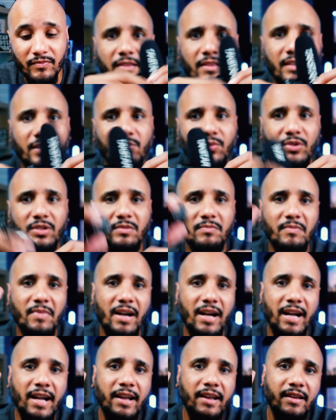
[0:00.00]
This was
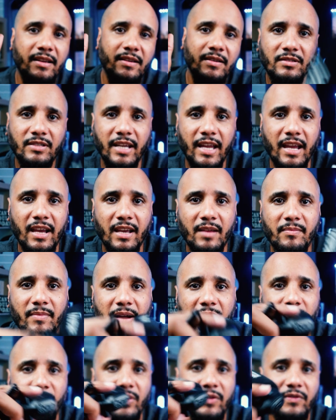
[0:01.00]
my take and
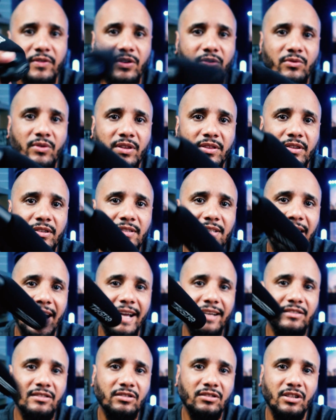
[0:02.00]
my review on the
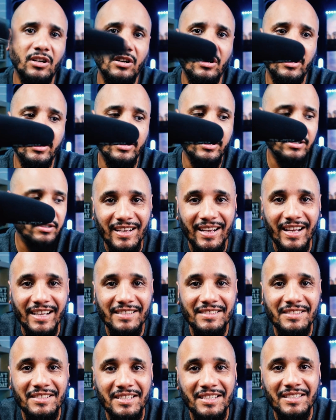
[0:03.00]
Takstar
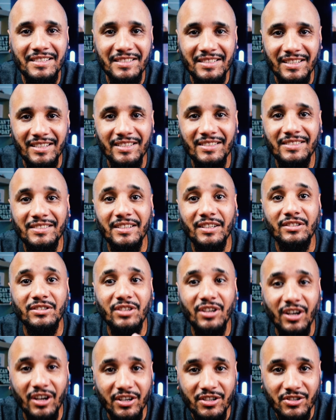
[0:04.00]

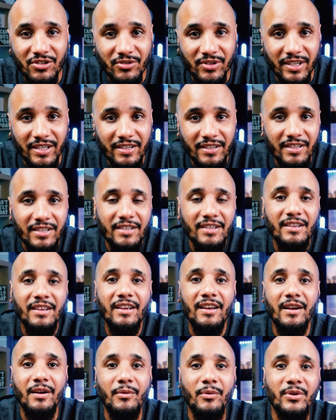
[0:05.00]
SGC-600.
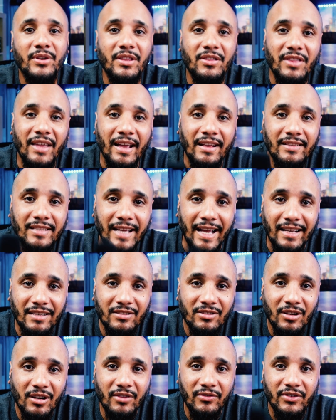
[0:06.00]
And I want to thank
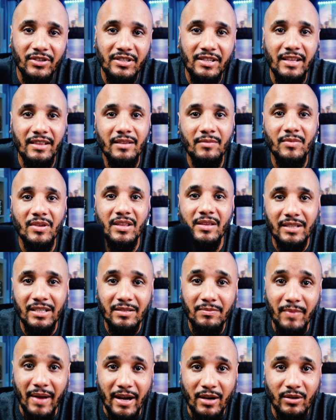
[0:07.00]
Takstar for sending me
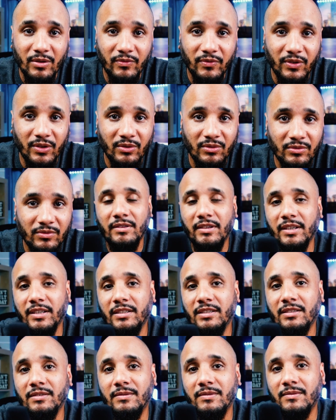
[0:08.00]
this microphone.
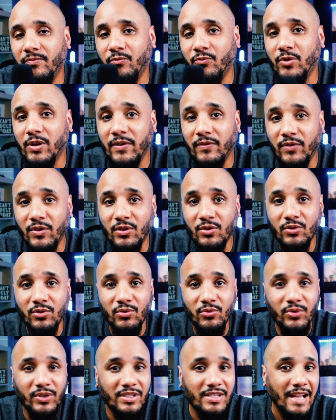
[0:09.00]
This review
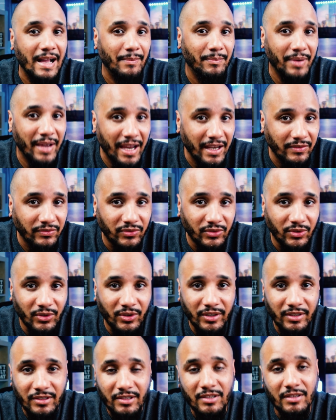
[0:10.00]
was not paid
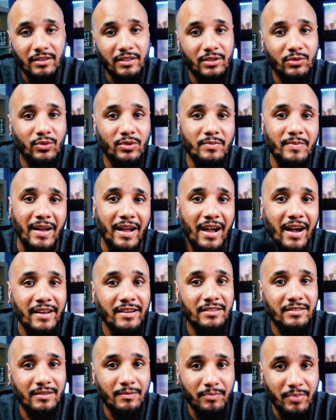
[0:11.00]
for. This was my
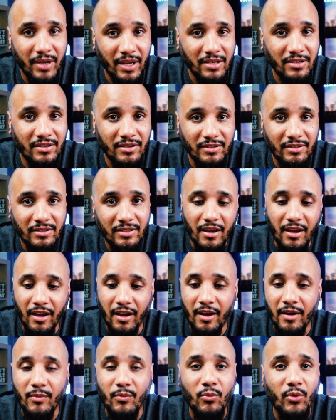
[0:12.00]
honest opinion.
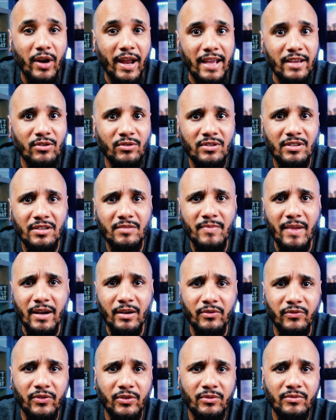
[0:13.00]
And would I use this
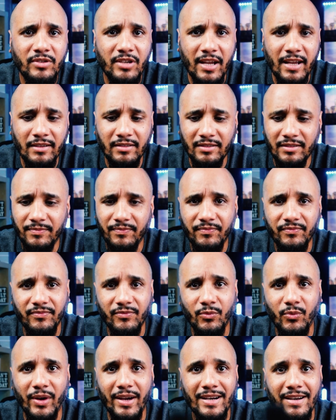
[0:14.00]
microphone? Yes.
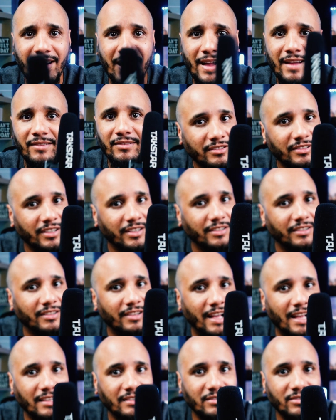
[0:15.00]
Why not? And
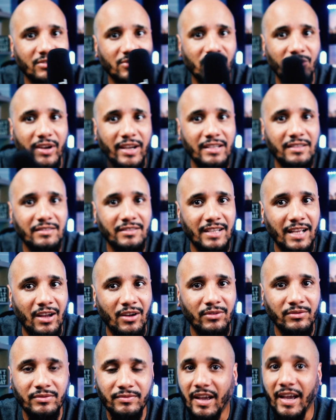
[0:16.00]
it has great
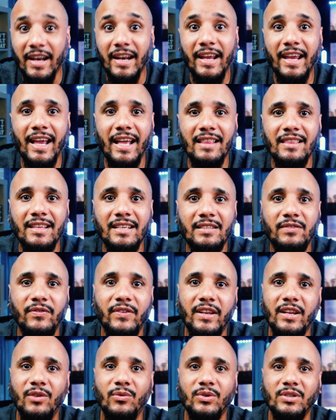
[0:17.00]
sound. And again, this
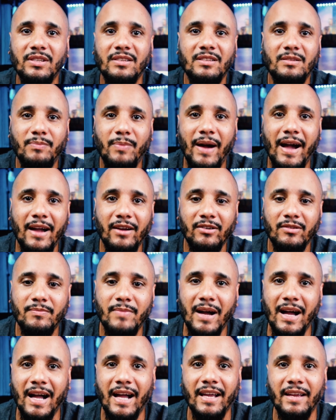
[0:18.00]
video was inspired
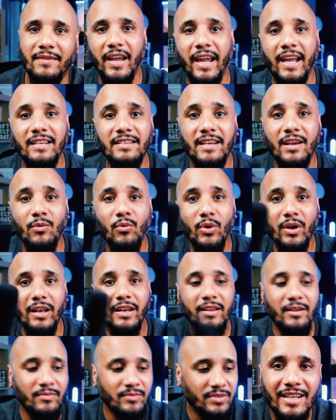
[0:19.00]
by AJ
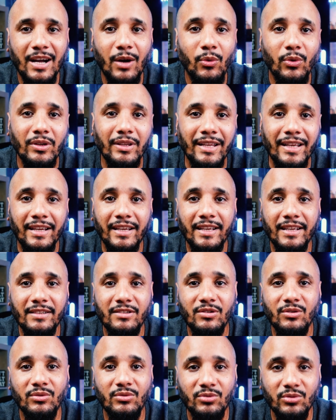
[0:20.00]
Williams. I will link
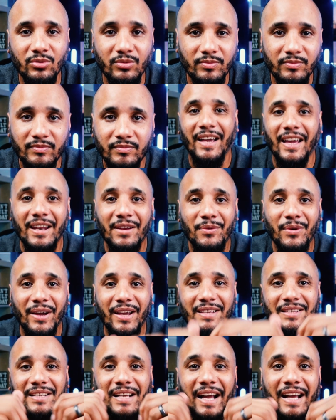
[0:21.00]
his YouTube.
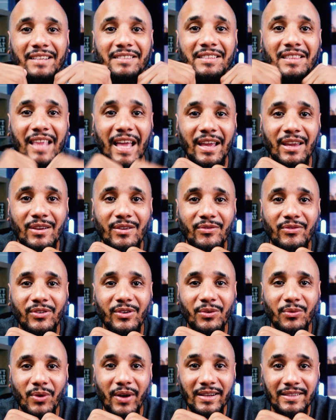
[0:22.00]
Anyways, guys, thank you
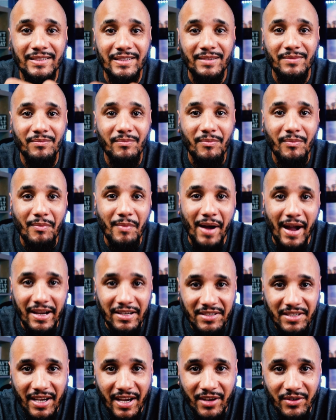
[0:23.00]
for watching my
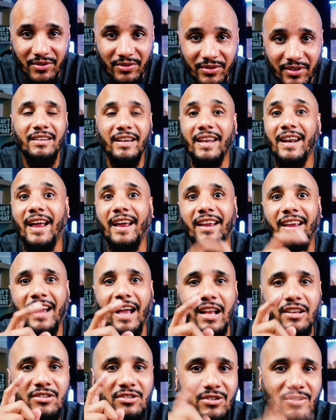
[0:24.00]
channel, and I
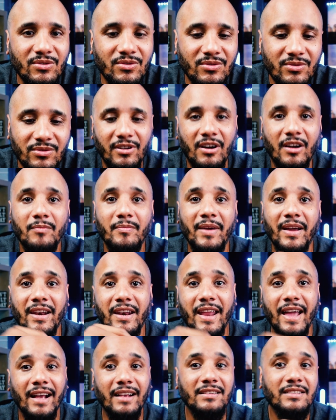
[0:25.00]
catch you on my
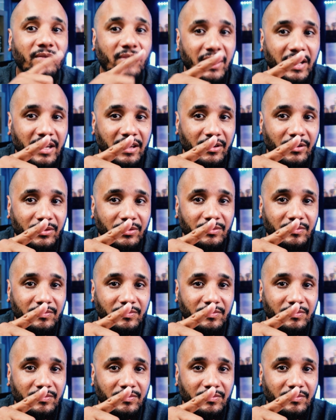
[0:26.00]
next video.